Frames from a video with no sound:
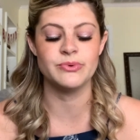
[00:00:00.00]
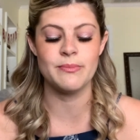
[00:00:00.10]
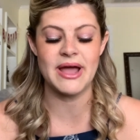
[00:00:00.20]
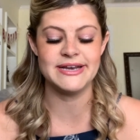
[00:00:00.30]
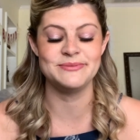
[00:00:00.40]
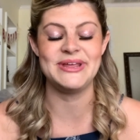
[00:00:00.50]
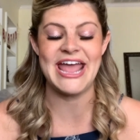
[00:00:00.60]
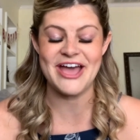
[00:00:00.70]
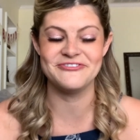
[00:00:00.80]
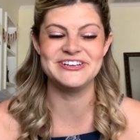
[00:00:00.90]
reminded
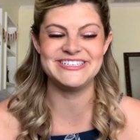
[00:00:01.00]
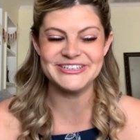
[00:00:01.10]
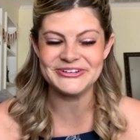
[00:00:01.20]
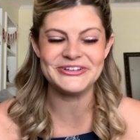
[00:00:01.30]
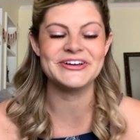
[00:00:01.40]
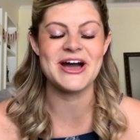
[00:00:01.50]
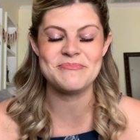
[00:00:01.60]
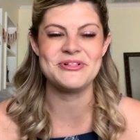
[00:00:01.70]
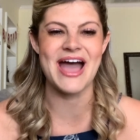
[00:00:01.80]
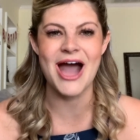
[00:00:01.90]
me every single
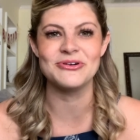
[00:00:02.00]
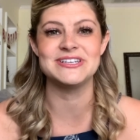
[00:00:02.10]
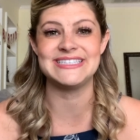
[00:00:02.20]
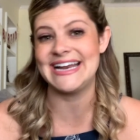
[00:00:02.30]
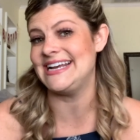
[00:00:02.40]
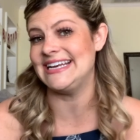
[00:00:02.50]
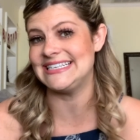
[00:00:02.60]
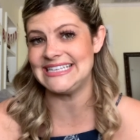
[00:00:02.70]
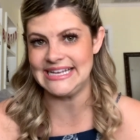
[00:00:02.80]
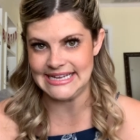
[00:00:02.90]
couple hours that I
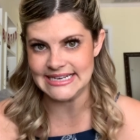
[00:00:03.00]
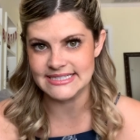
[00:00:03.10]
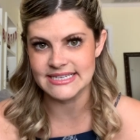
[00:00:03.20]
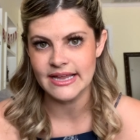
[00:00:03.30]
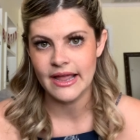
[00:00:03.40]
needed to eat.